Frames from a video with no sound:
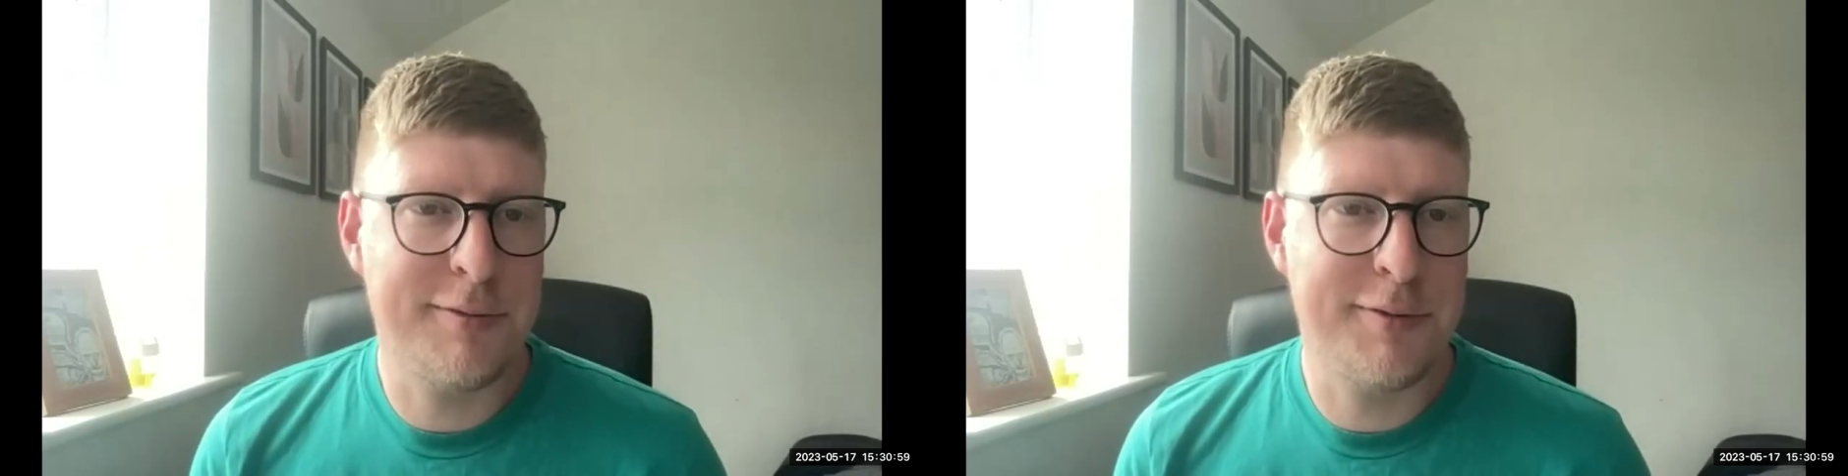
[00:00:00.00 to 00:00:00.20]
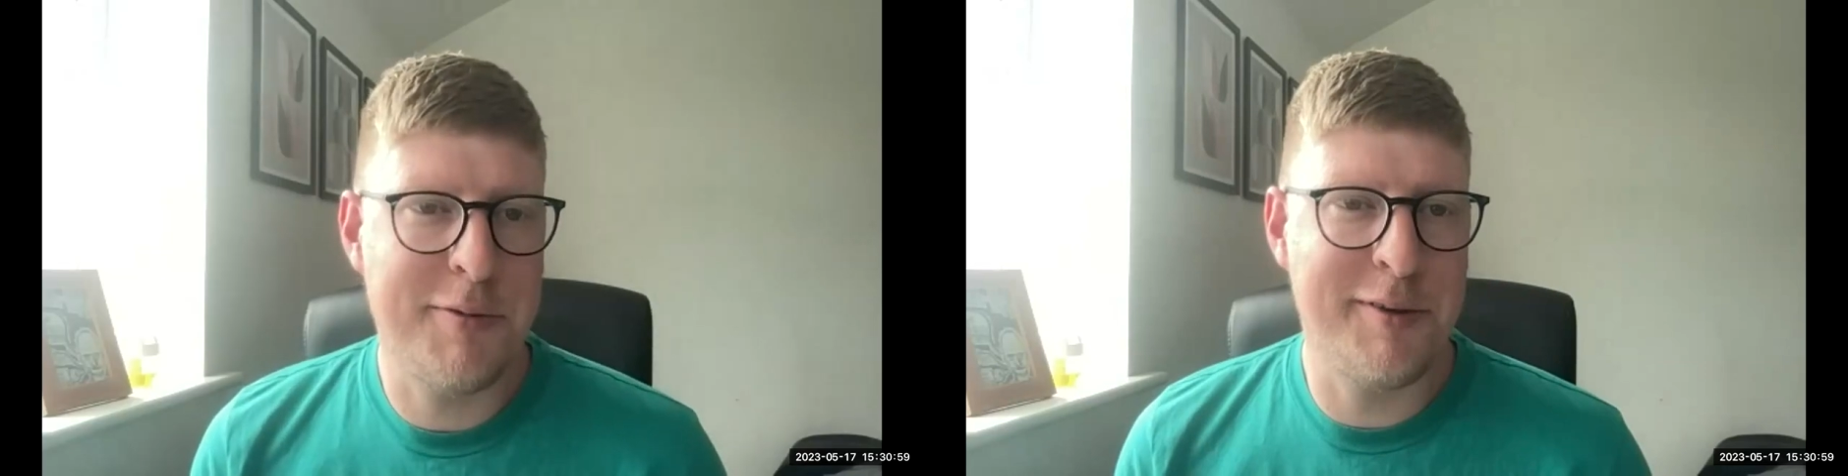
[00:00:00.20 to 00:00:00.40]

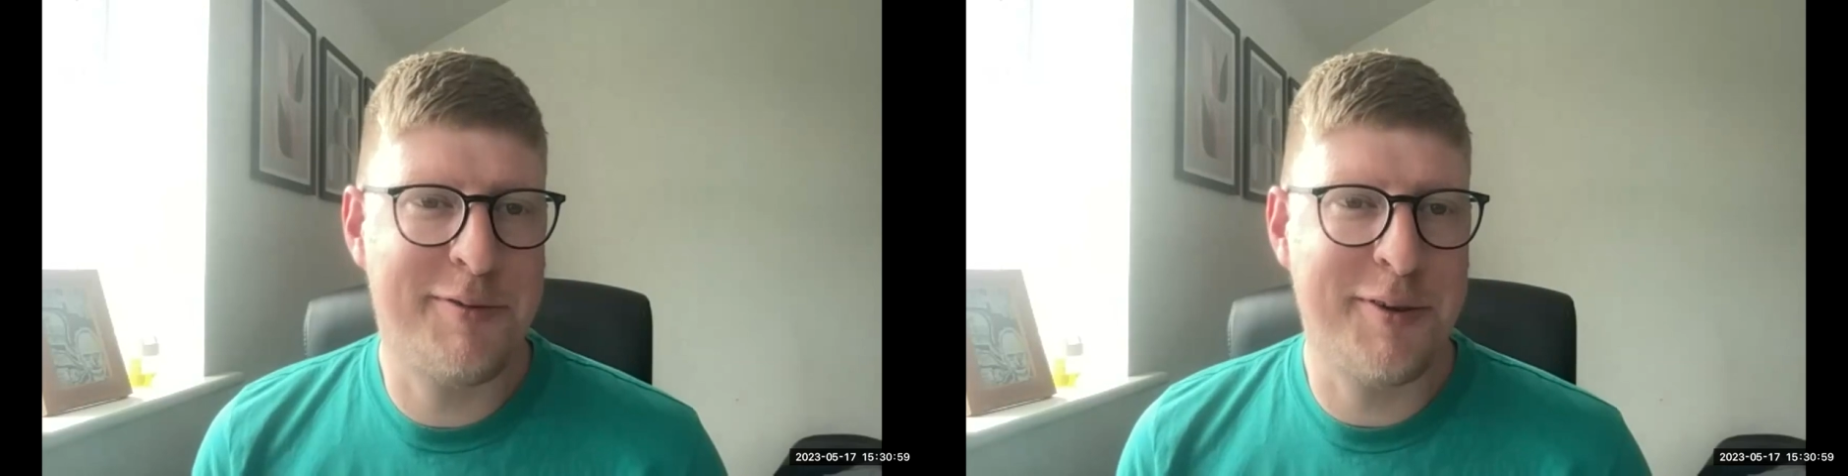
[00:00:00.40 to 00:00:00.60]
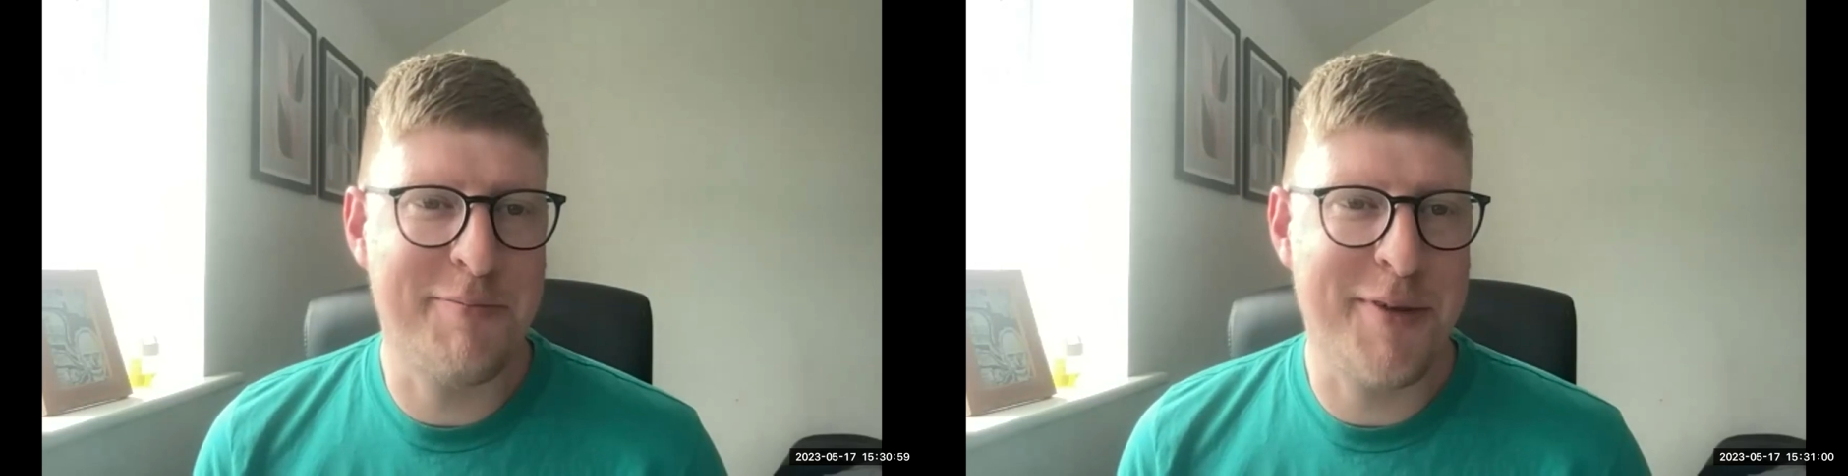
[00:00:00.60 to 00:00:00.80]

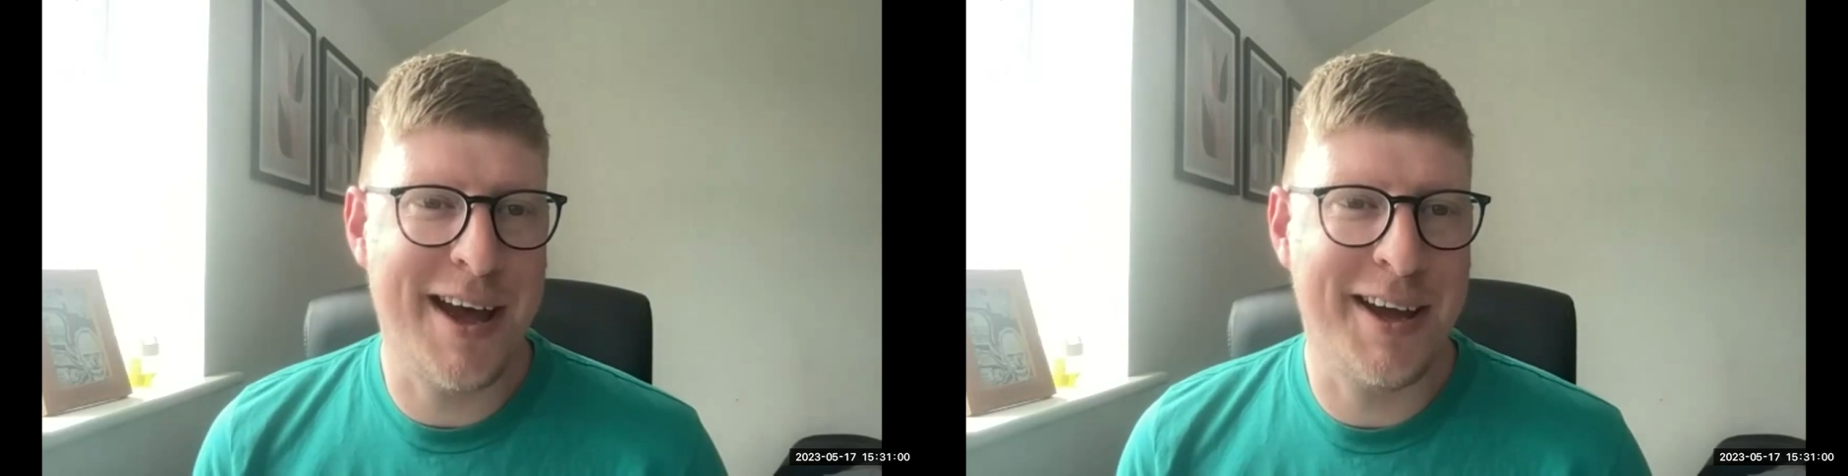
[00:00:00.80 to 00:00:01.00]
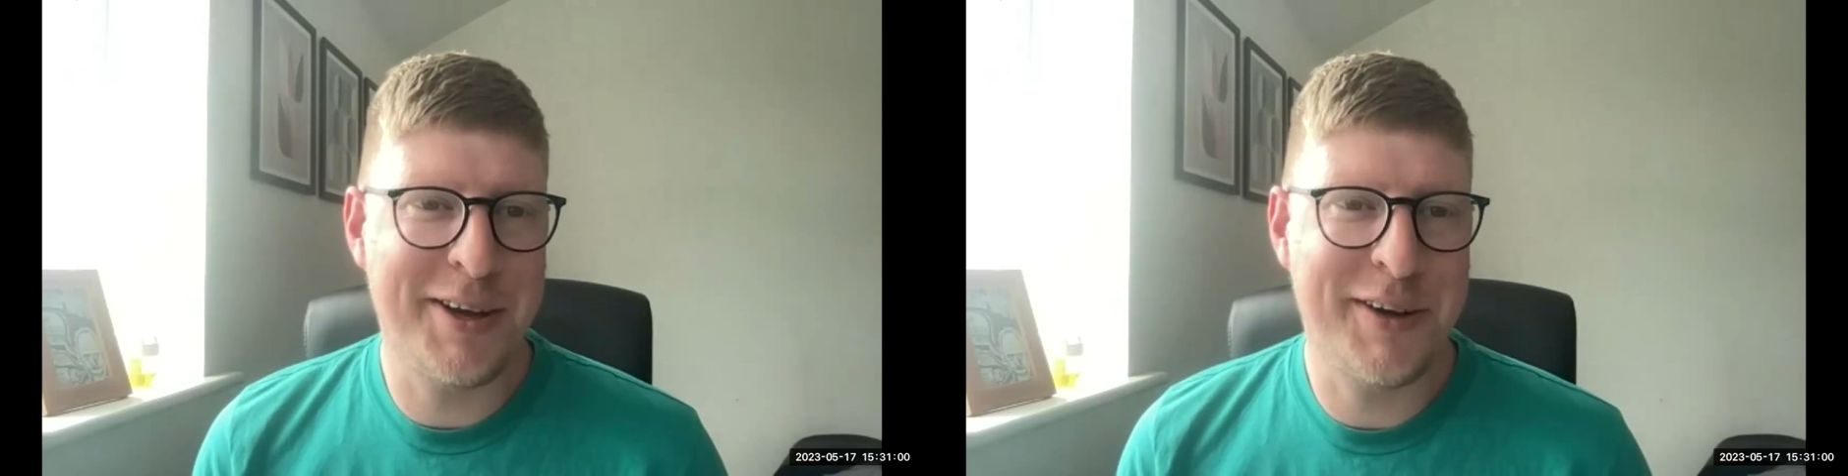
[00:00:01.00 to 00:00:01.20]
from
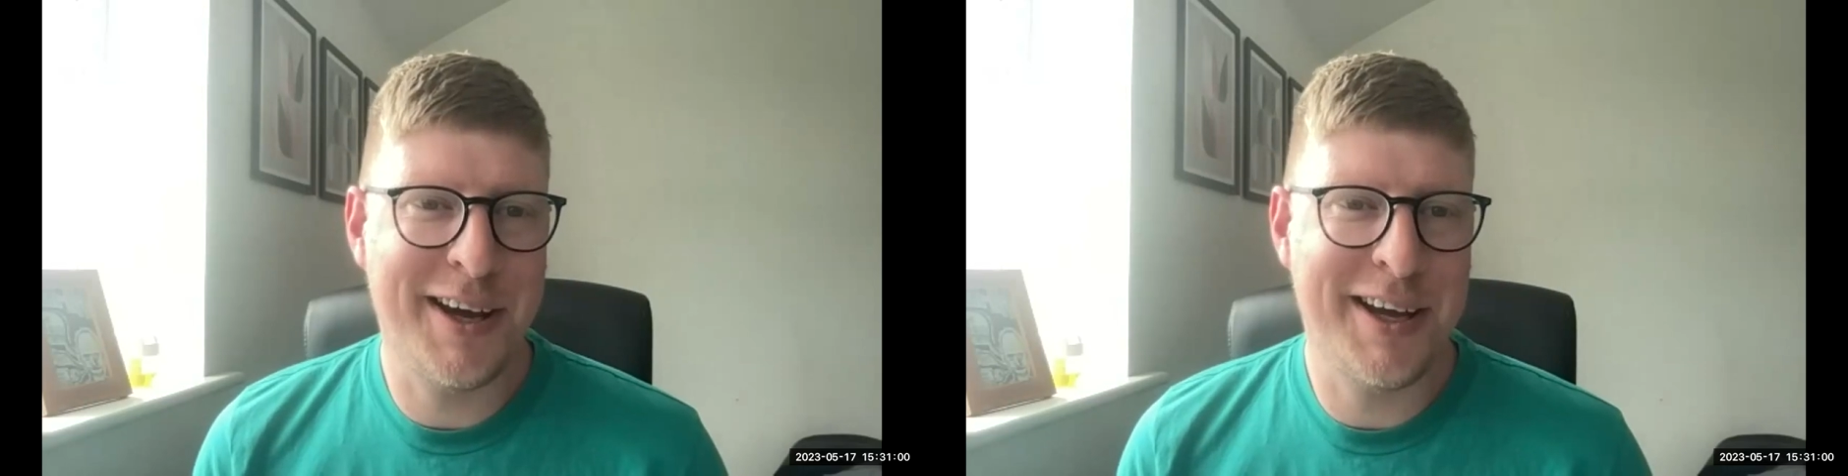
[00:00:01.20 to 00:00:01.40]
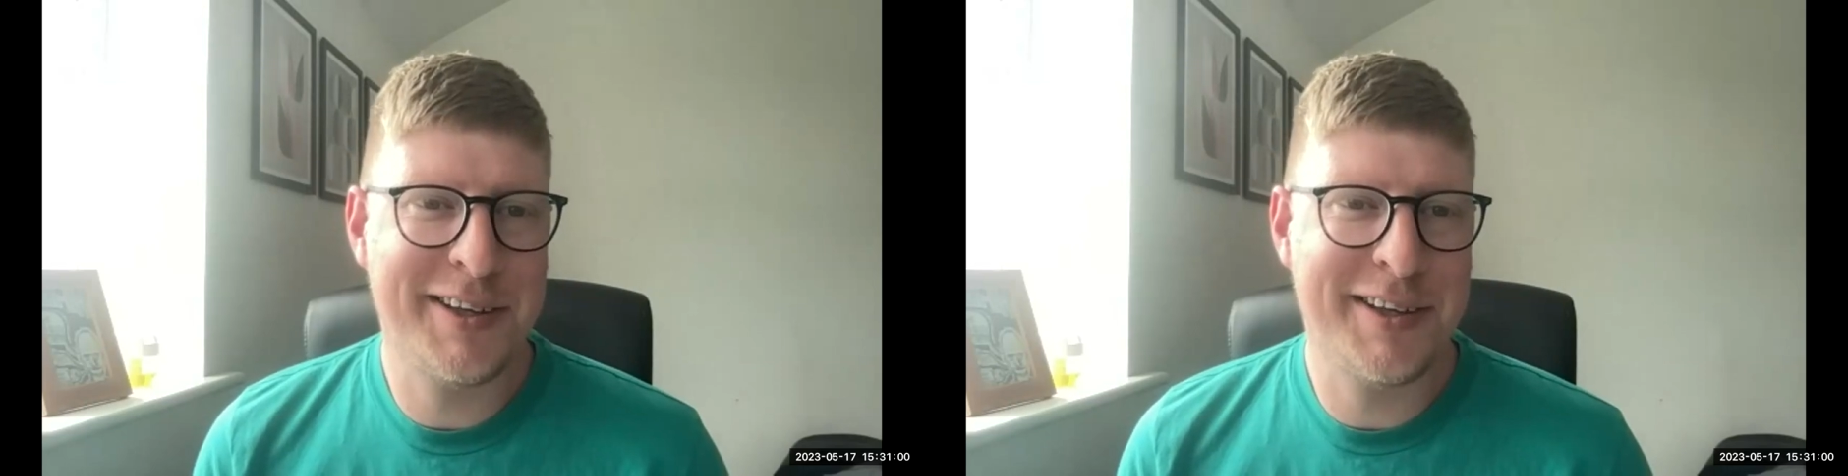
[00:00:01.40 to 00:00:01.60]
Matt, who
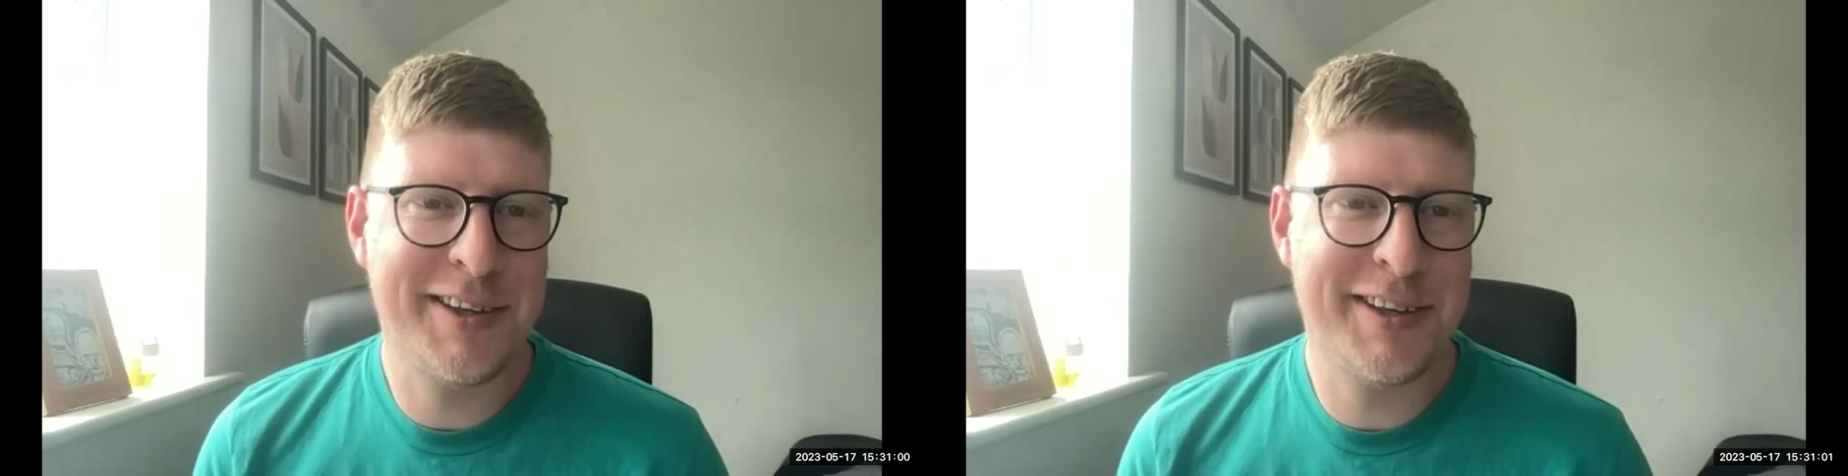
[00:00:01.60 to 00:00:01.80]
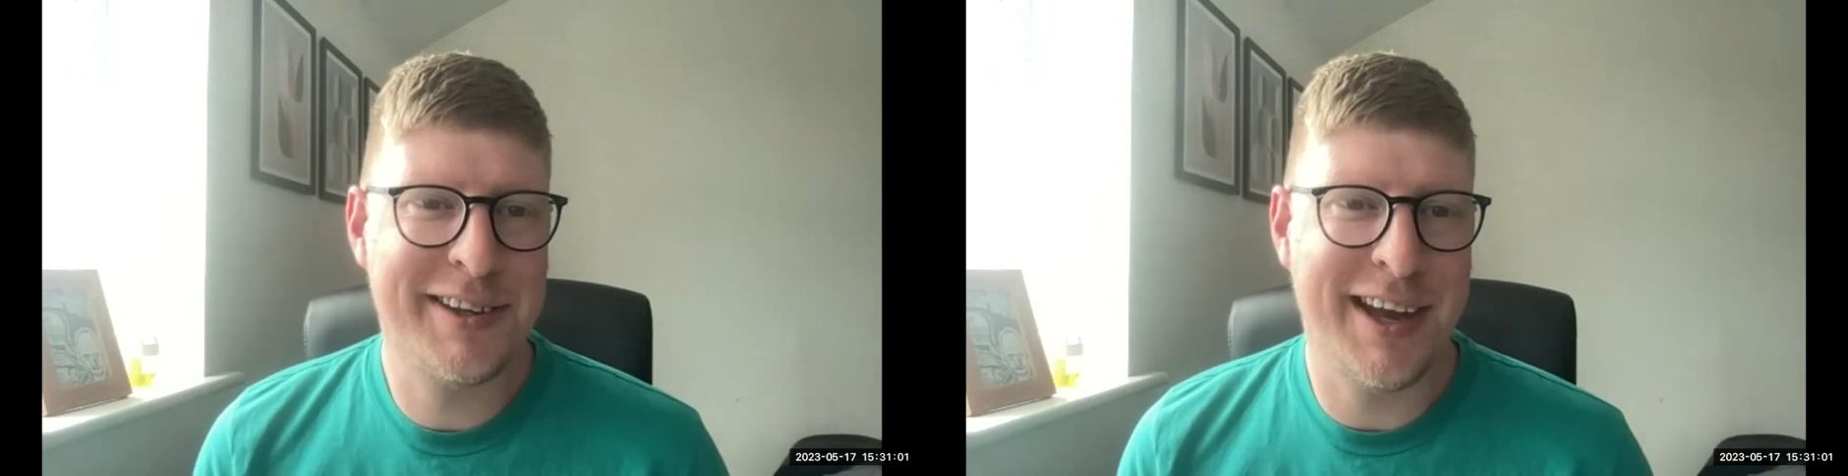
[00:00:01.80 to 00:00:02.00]
asks,